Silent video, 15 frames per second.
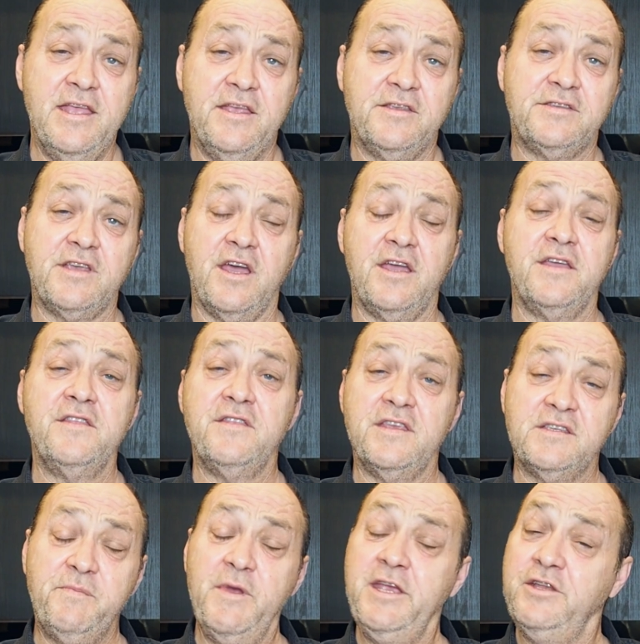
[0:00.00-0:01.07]
So
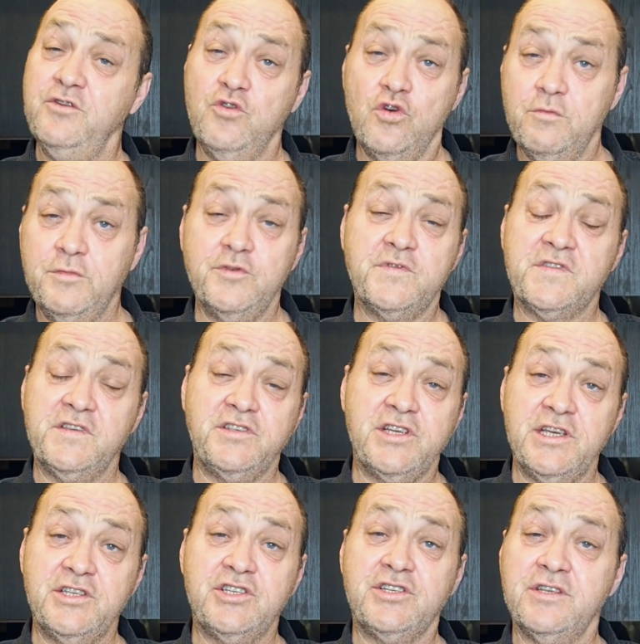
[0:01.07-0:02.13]
there's been normal
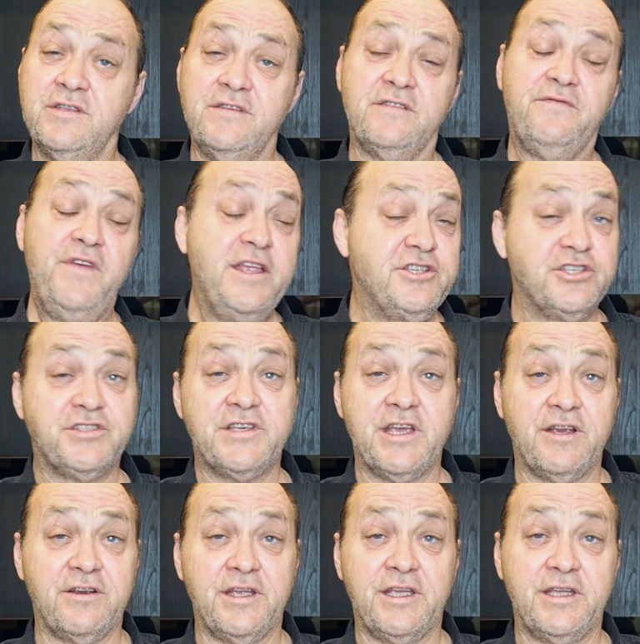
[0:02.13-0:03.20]
suggestions,
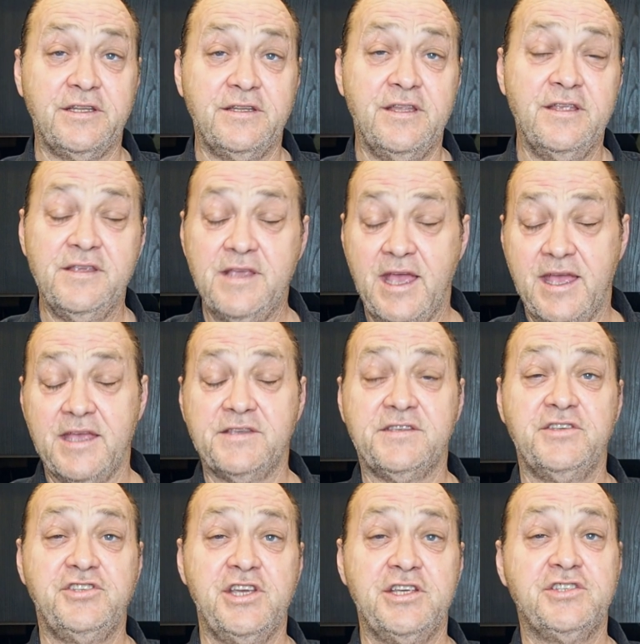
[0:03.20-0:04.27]
vegetarian
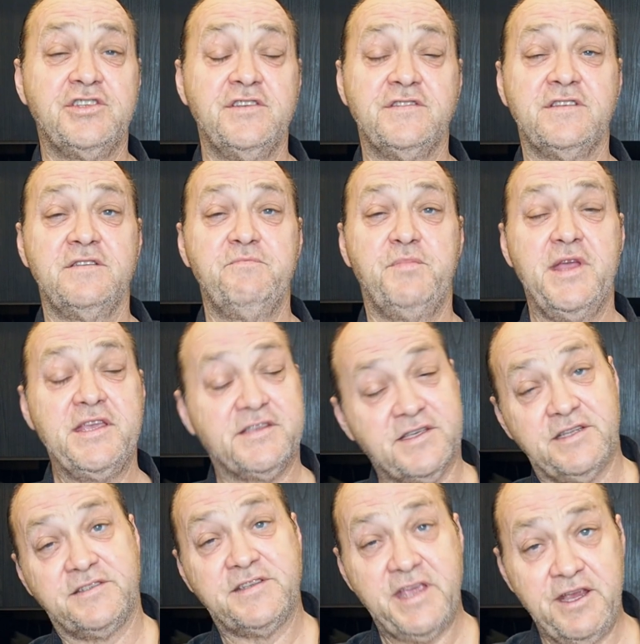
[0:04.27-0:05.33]
suggestions and
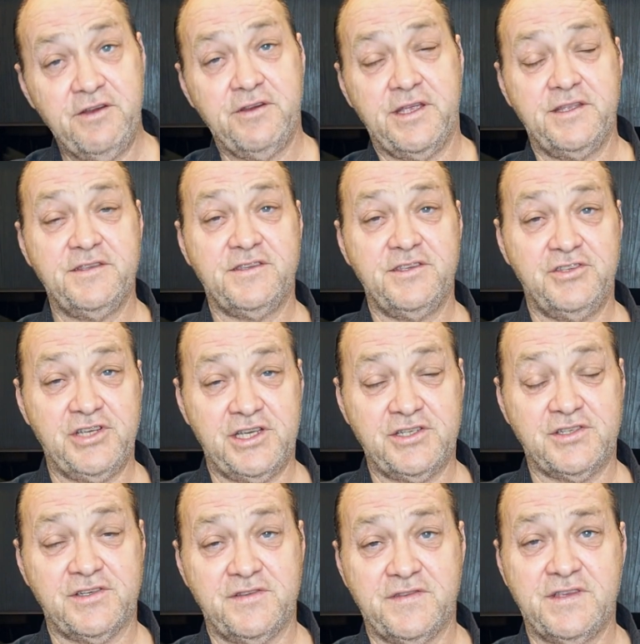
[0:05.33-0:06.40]
pescatarian
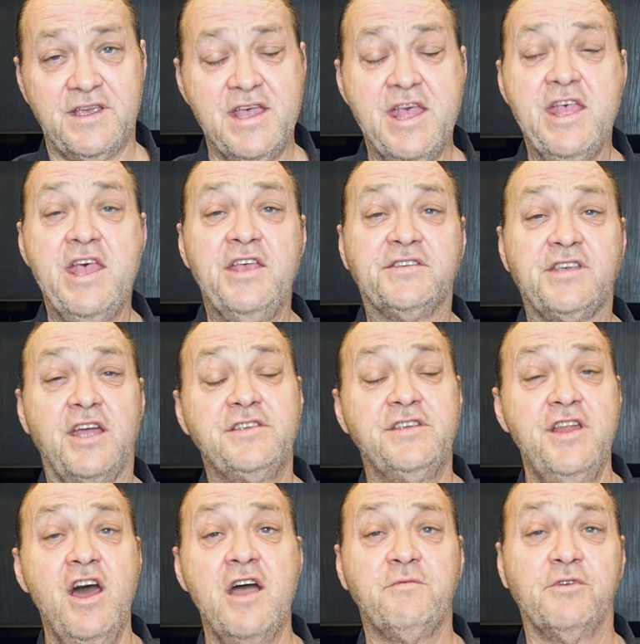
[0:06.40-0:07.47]
suggestions. So
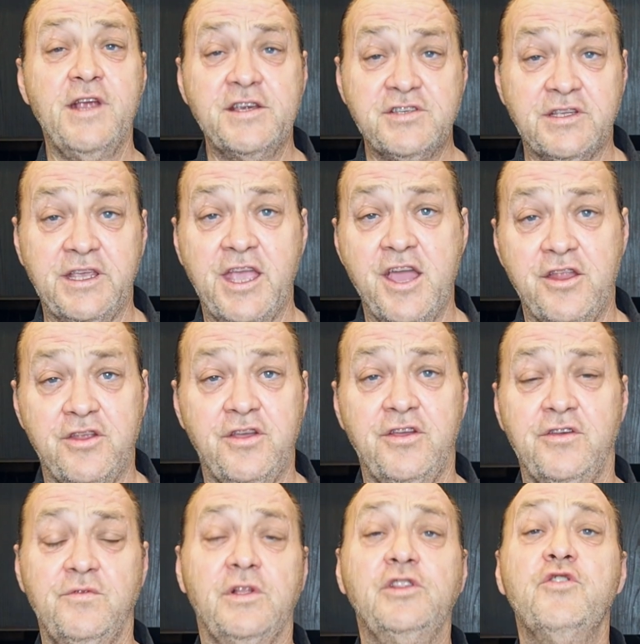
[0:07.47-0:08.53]
tonight we're actually going
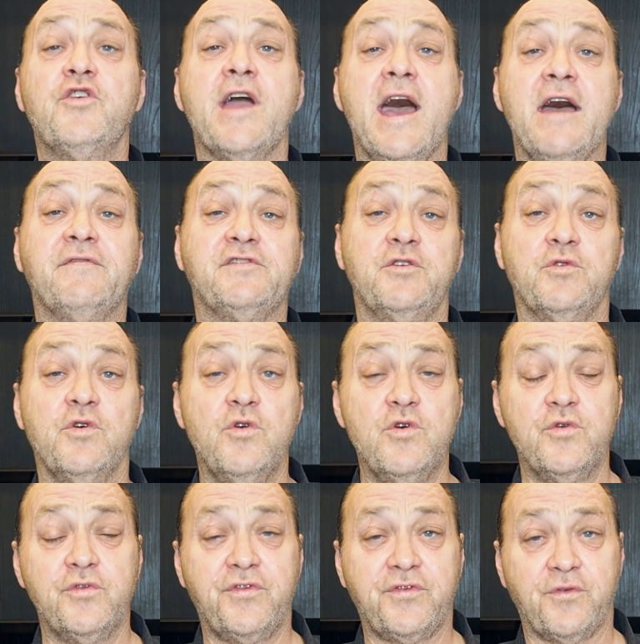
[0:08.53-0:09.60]
to look after
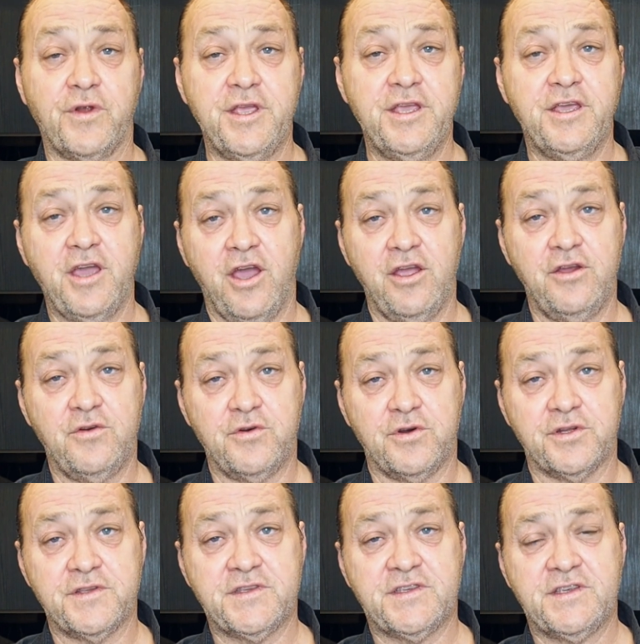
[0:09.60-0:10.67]
all three
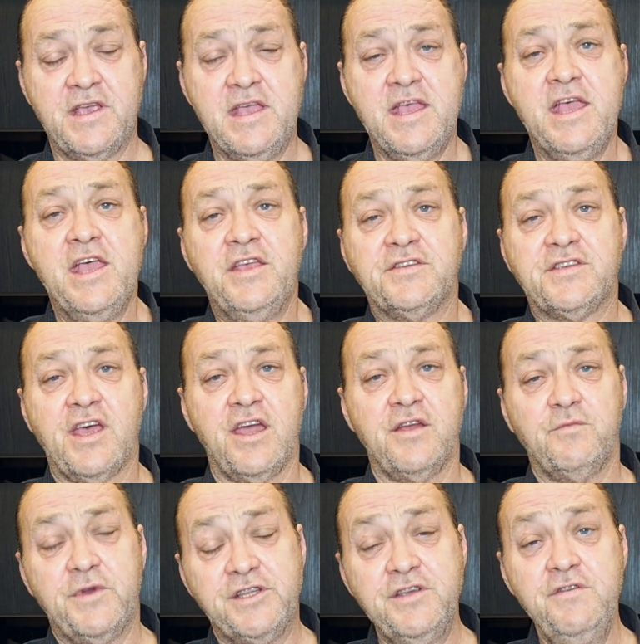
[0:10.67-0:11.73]
cohorts. So
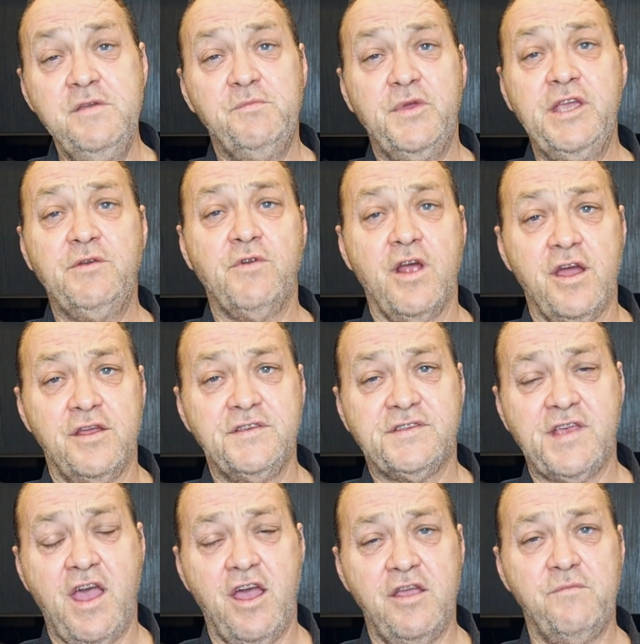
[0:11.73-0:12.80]
we're doing Big Rohs
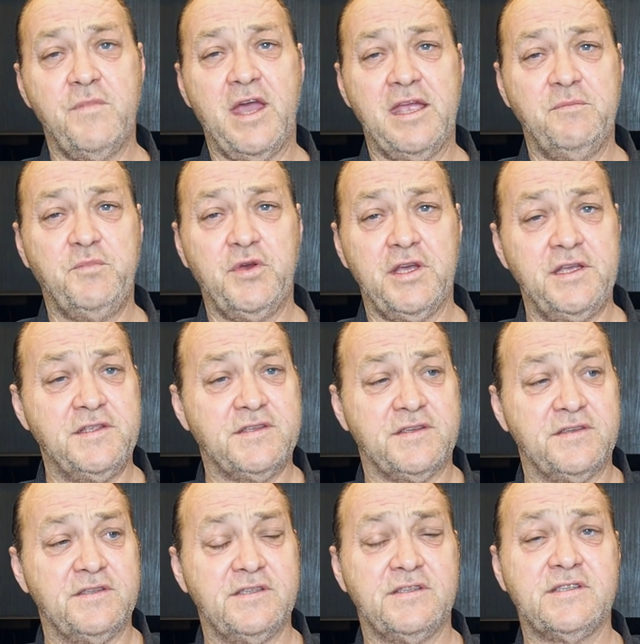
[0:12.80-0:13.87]
homemade
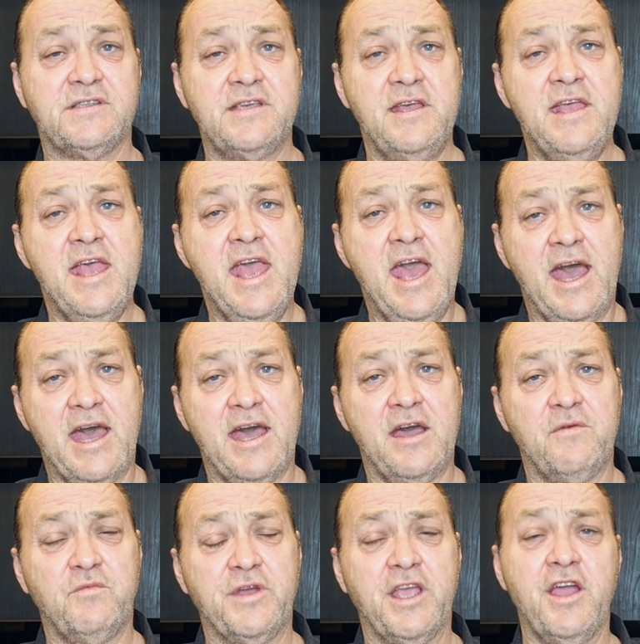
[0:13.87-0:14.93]
pizzas.
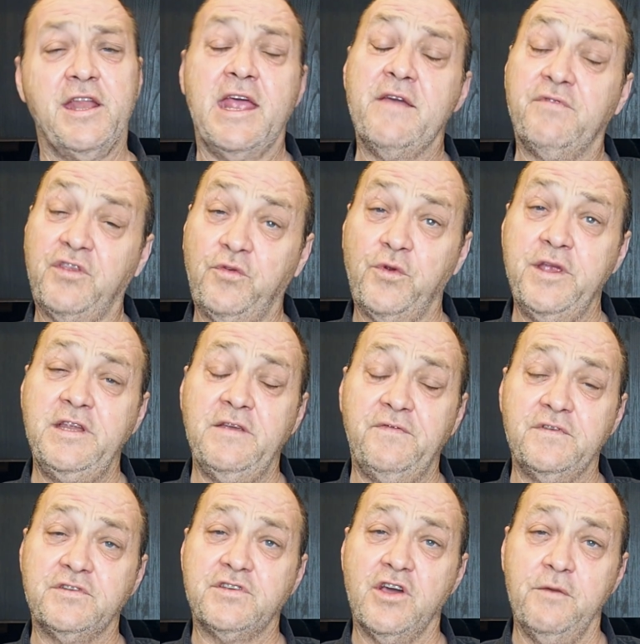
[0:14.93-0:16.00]
We're going to have three
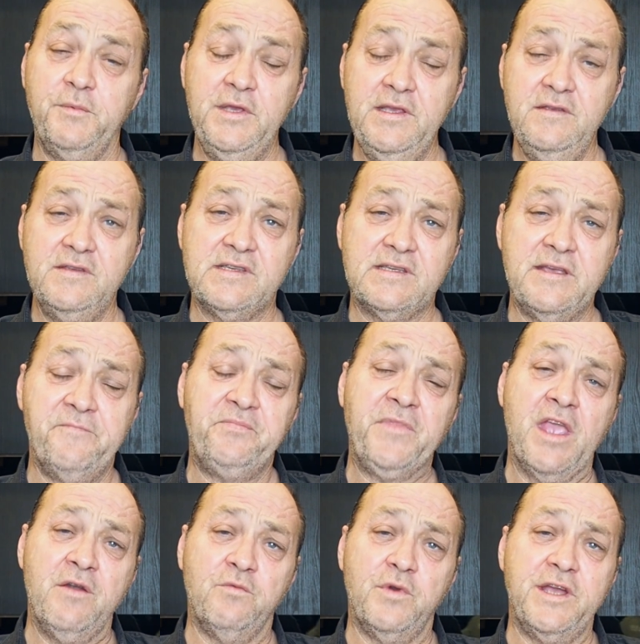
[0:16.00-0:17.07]
different toppings.
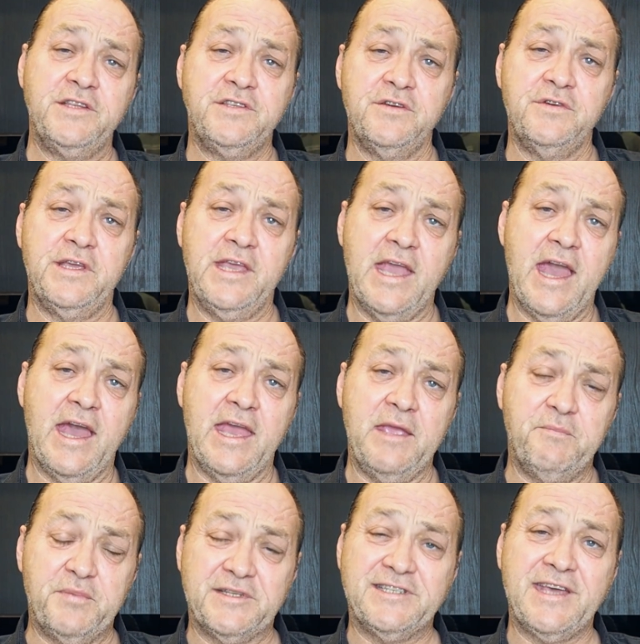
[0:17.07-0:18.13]
We're doing a
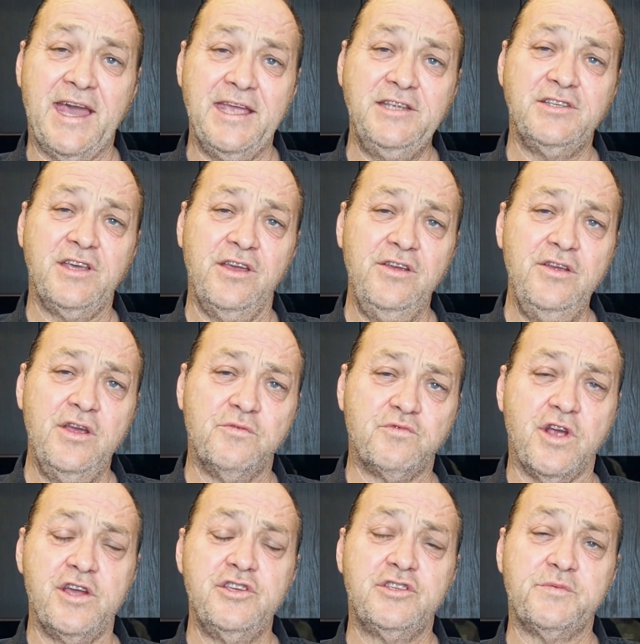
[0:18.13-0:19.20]
potato,
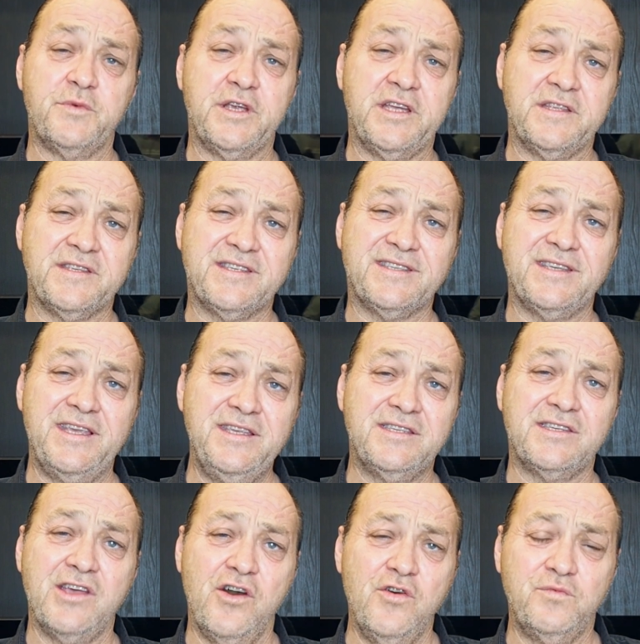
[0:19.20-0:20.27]
rosemary and sea
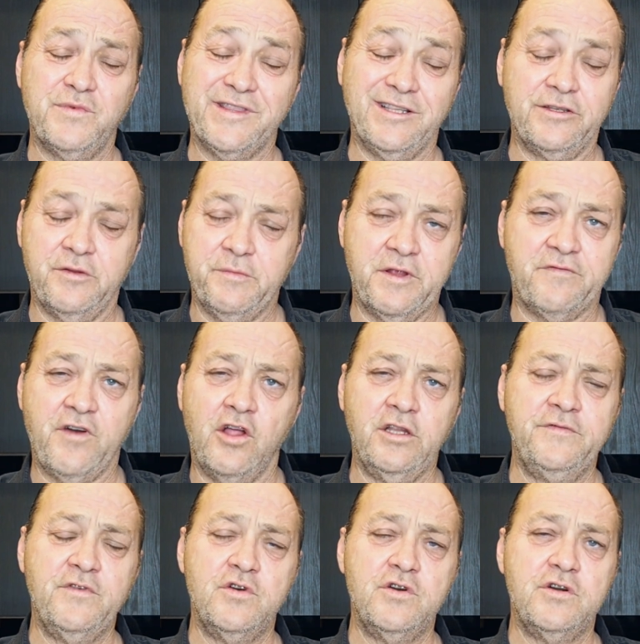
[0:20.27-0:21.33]
salt with a little bit of
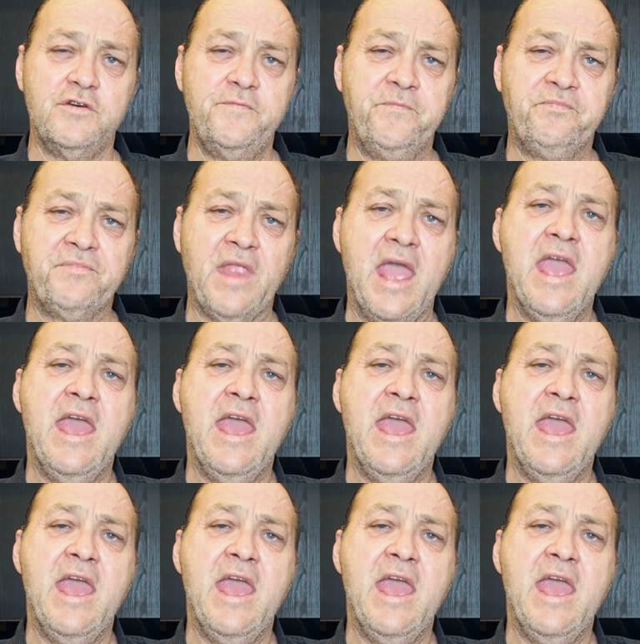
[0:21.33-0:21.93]
olive oil.